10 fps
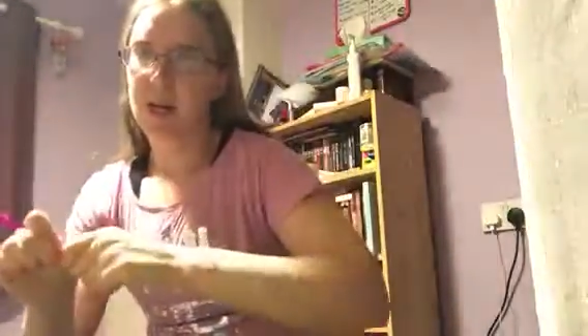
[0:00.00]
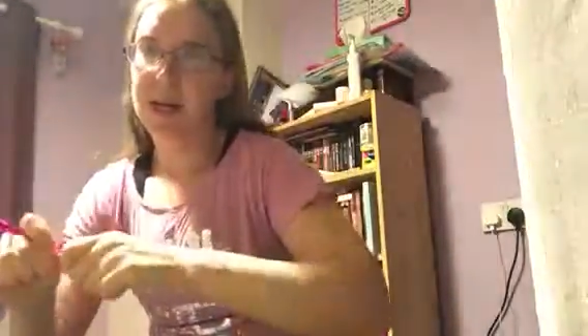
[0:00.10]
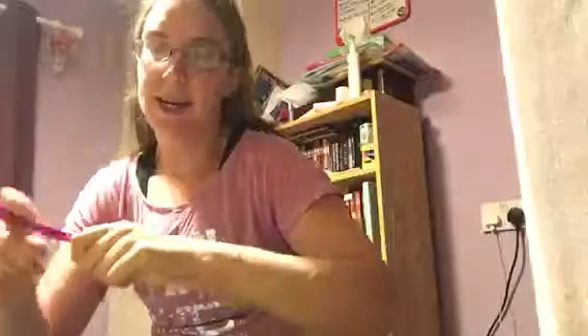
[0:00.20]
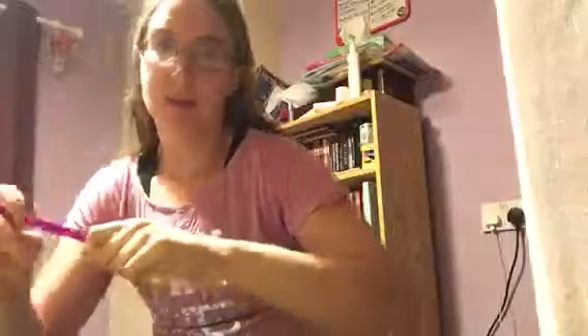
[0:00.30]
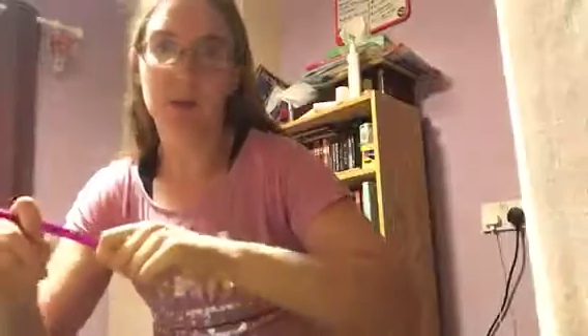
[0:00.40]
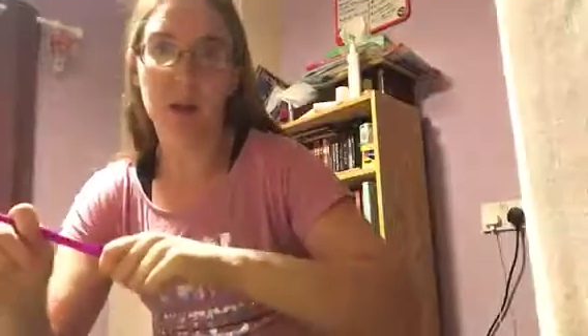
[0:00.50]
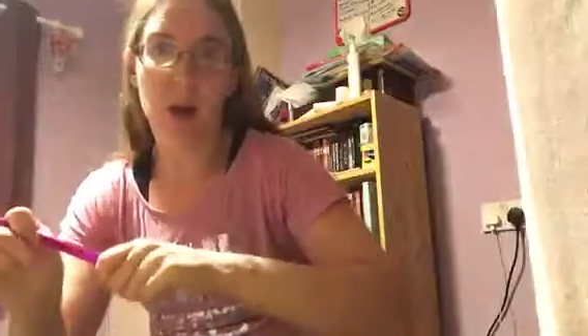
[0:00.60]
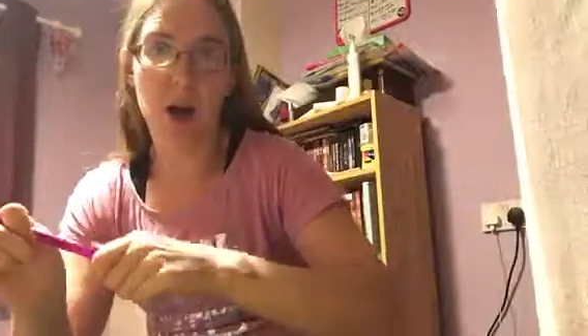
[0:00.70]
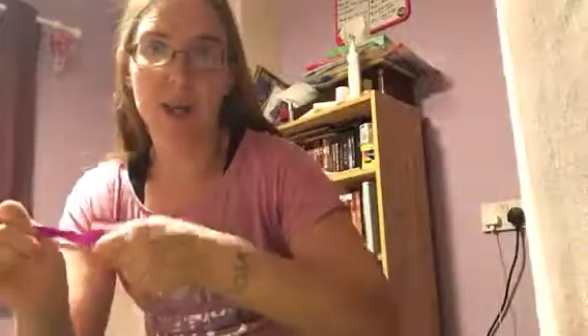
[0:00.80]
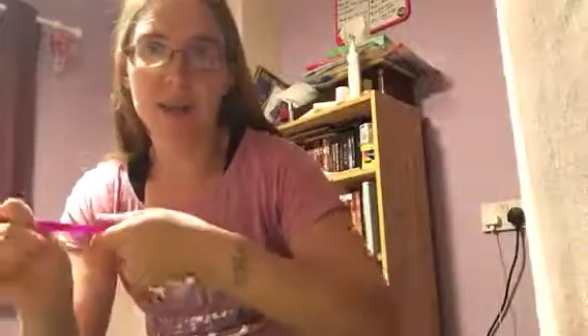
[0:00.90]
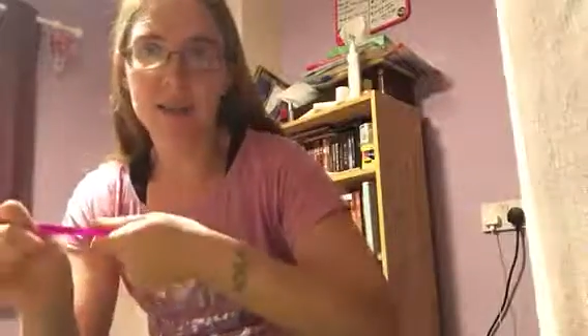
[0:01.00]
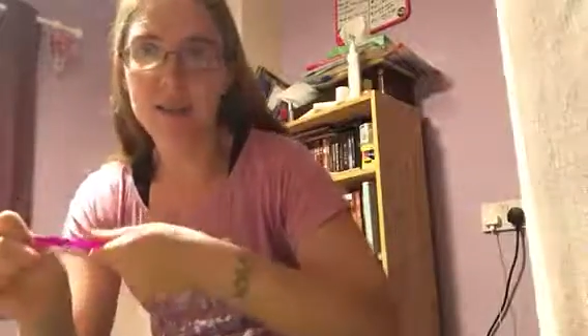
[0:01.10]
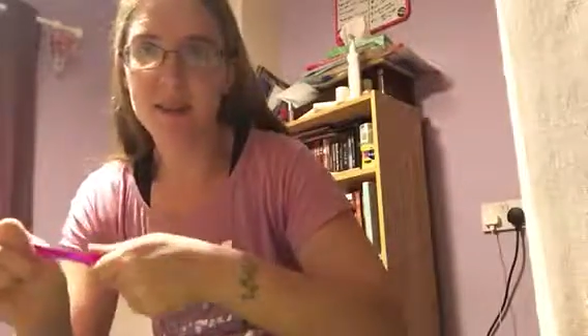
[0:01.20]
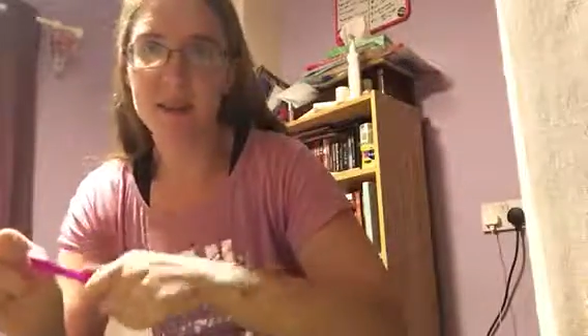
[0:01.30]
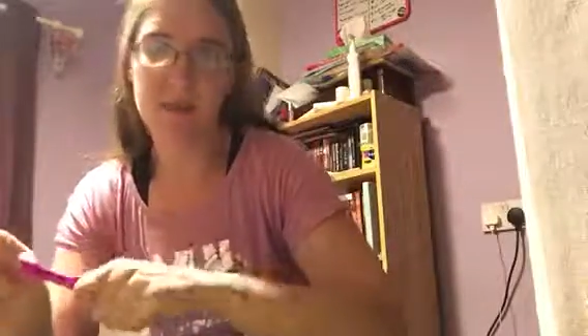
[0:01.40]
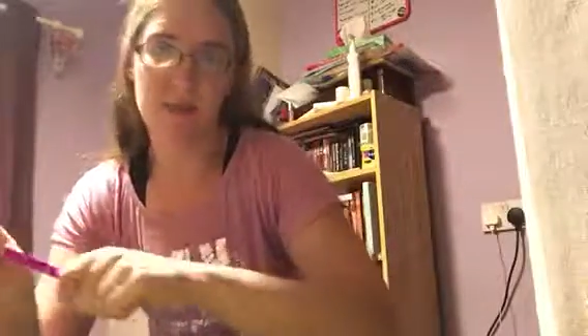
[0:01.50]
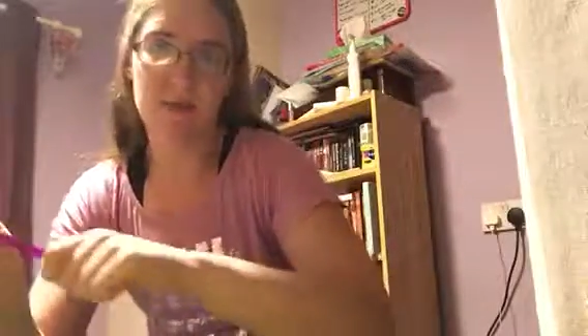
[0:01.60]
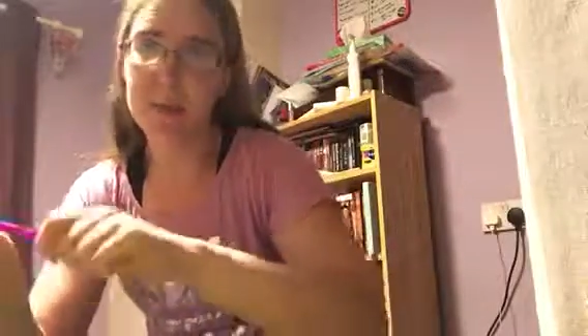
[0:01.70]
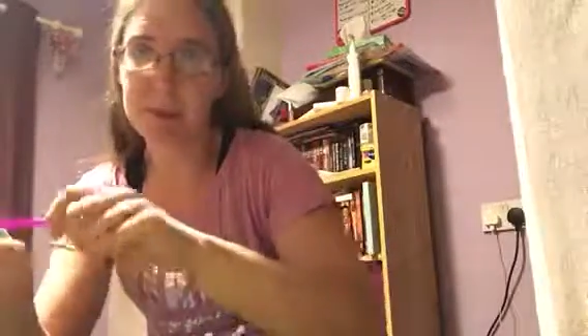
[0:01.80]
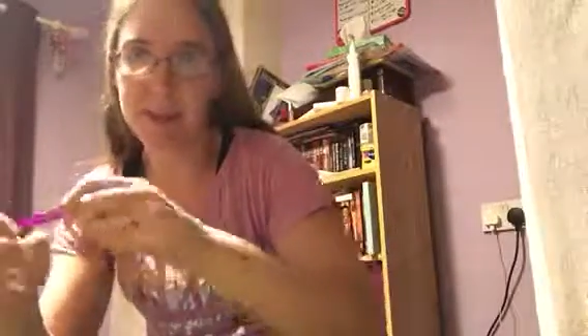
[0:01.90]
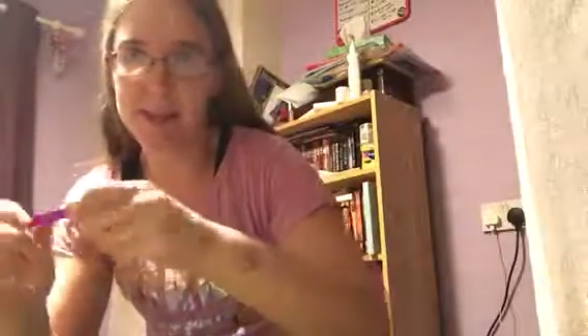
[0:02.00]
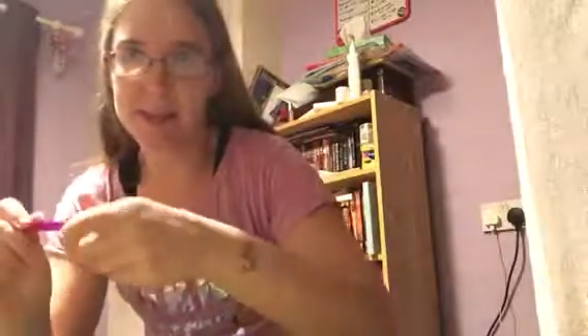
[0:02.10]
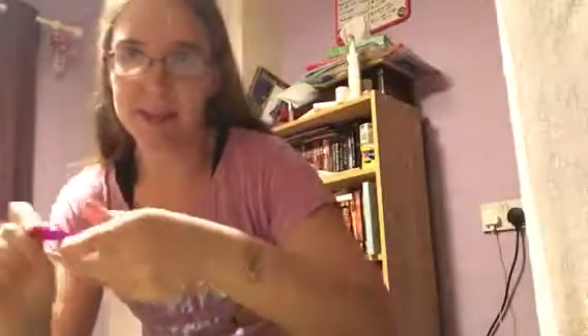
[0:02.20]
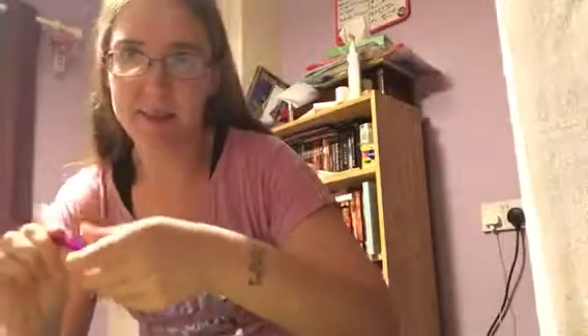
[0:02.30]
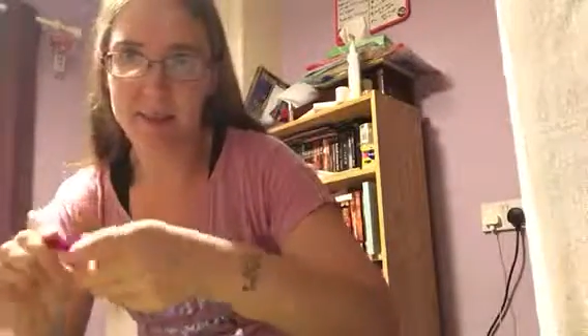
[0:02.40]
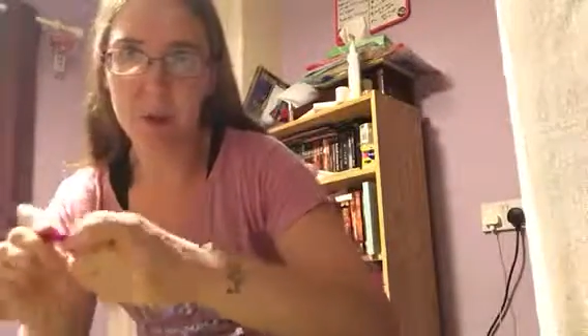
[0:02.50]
now ice, rubber bands,